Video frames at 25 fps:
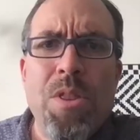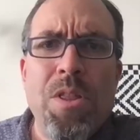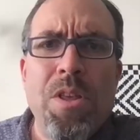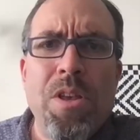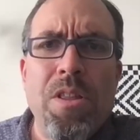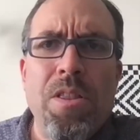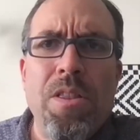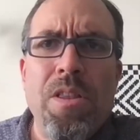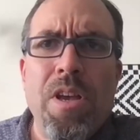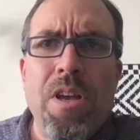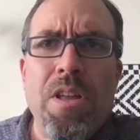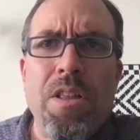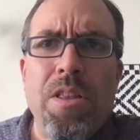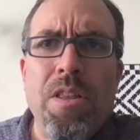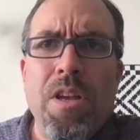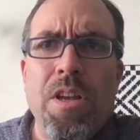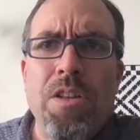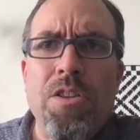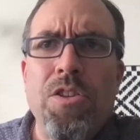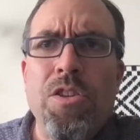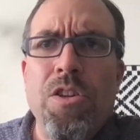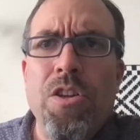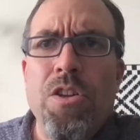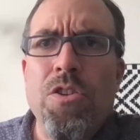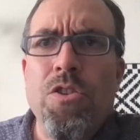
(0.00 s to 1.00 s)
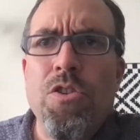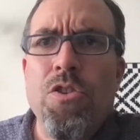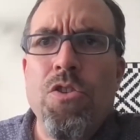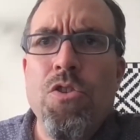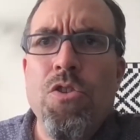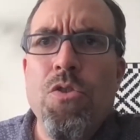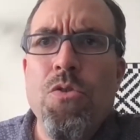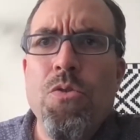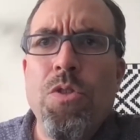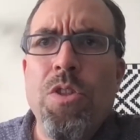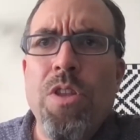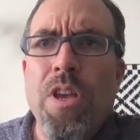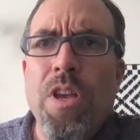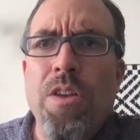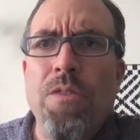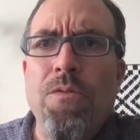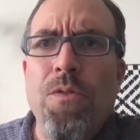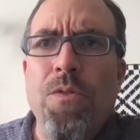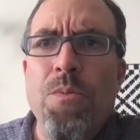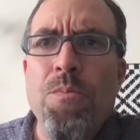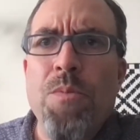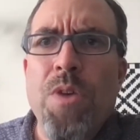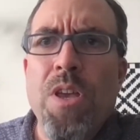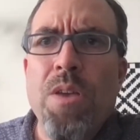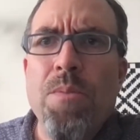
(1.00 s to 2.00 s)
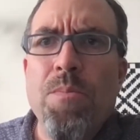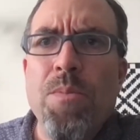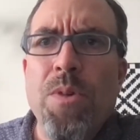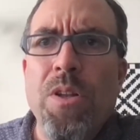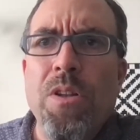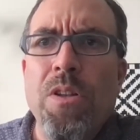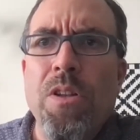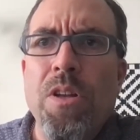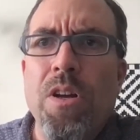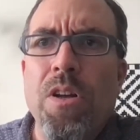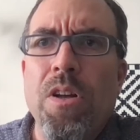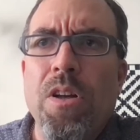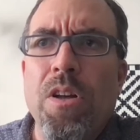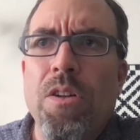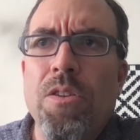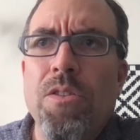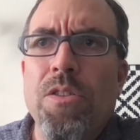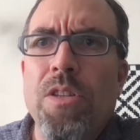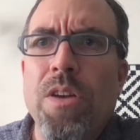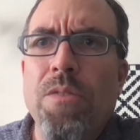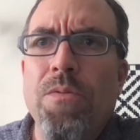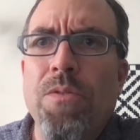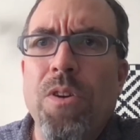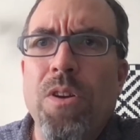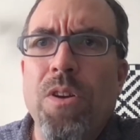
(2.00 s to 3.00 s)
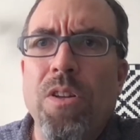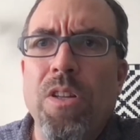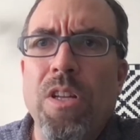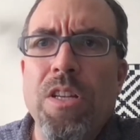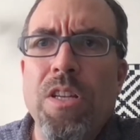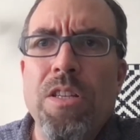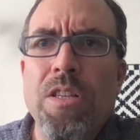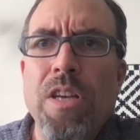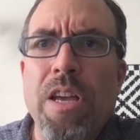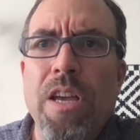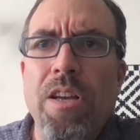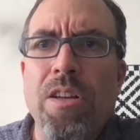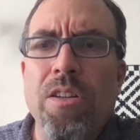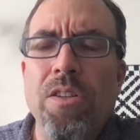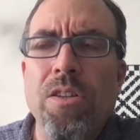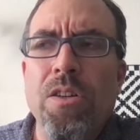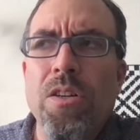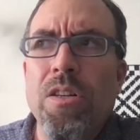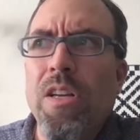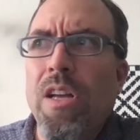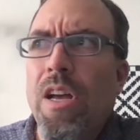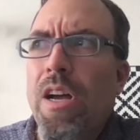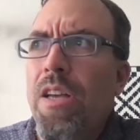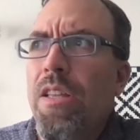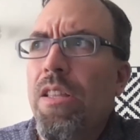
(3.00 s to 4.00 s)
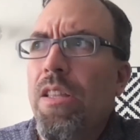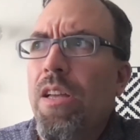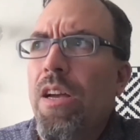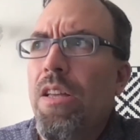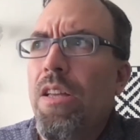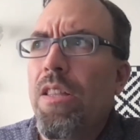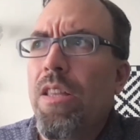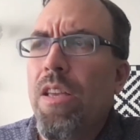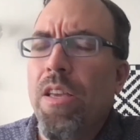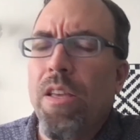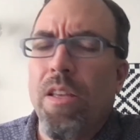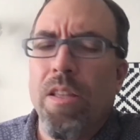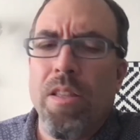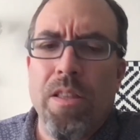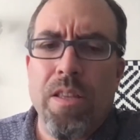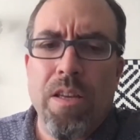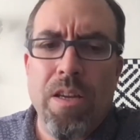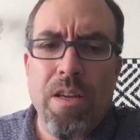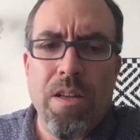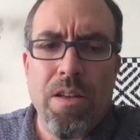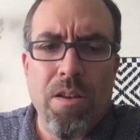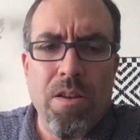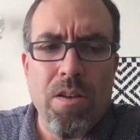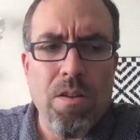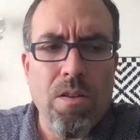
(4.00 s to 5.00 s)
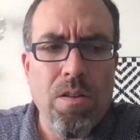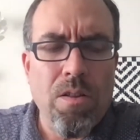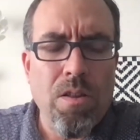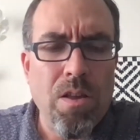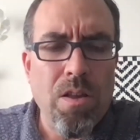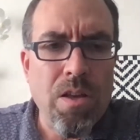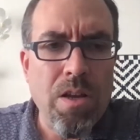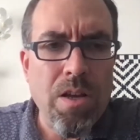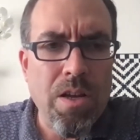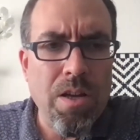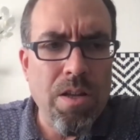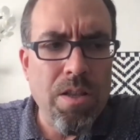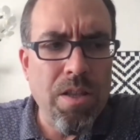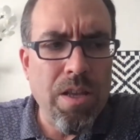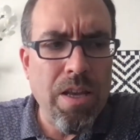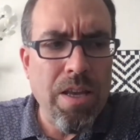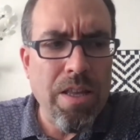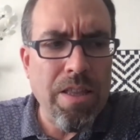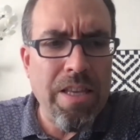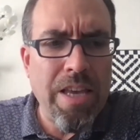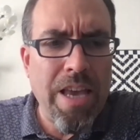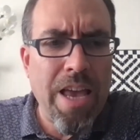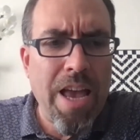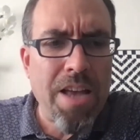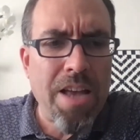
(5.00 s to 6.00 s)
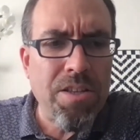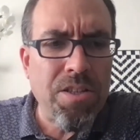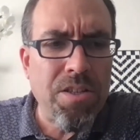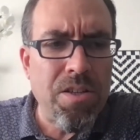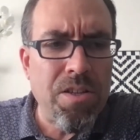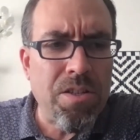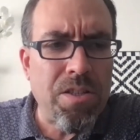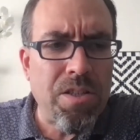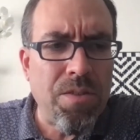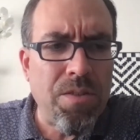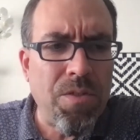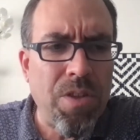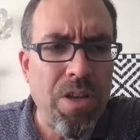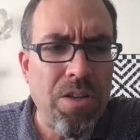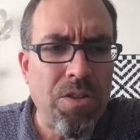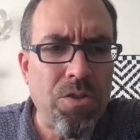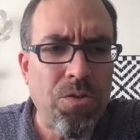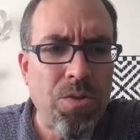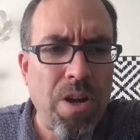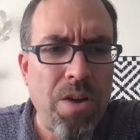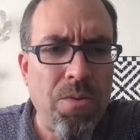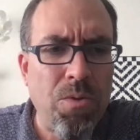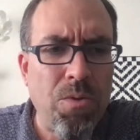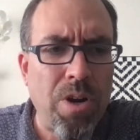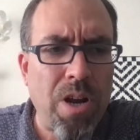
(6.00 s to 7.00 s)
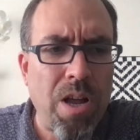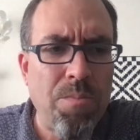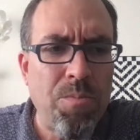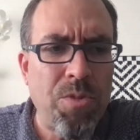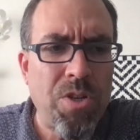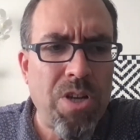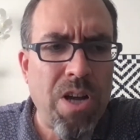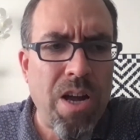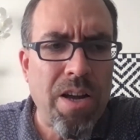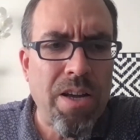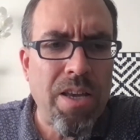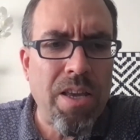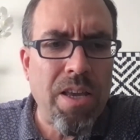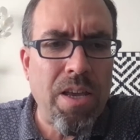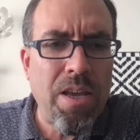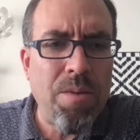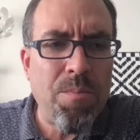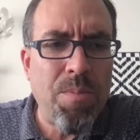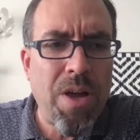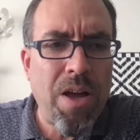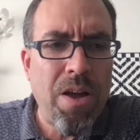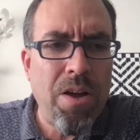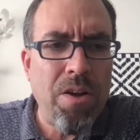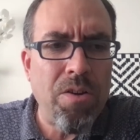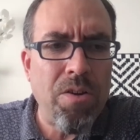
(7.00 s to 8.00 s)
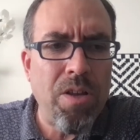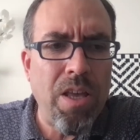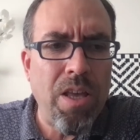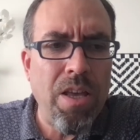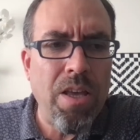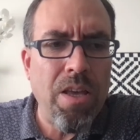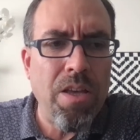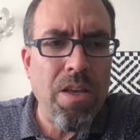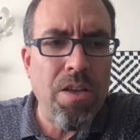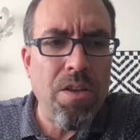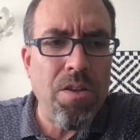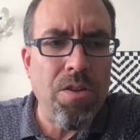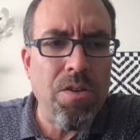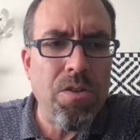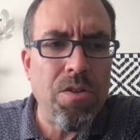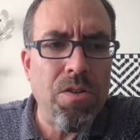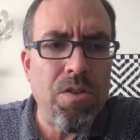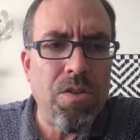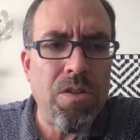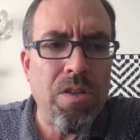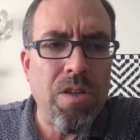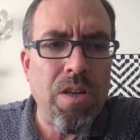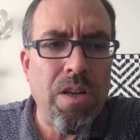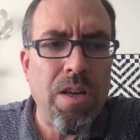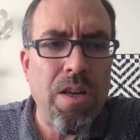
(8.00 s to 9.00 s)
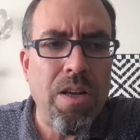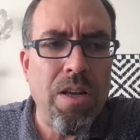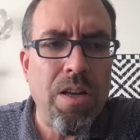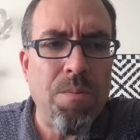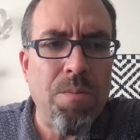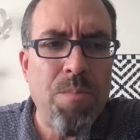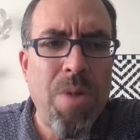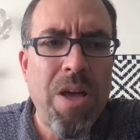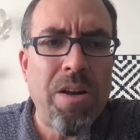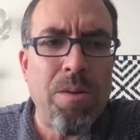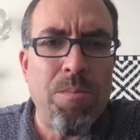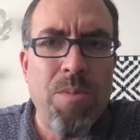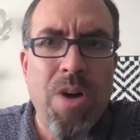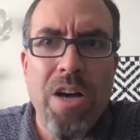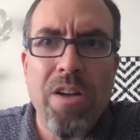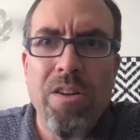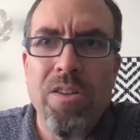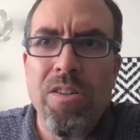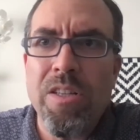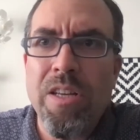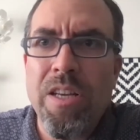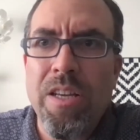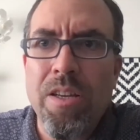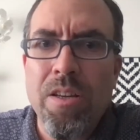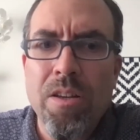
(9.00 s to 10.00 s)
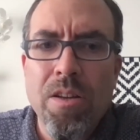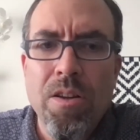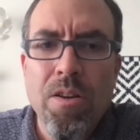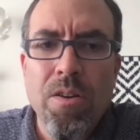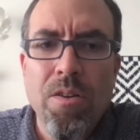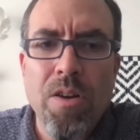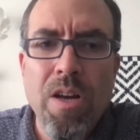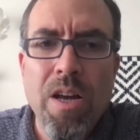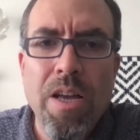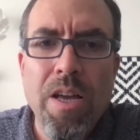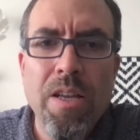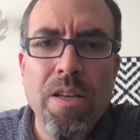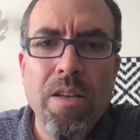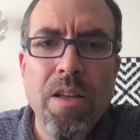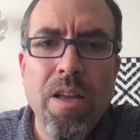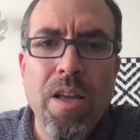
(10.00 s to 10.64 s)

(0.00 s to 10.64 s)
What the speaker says: That's a new thing for me, but I'll definitely take a look. I think that the essence of this, right, what I'm talking about is meta modeling, right?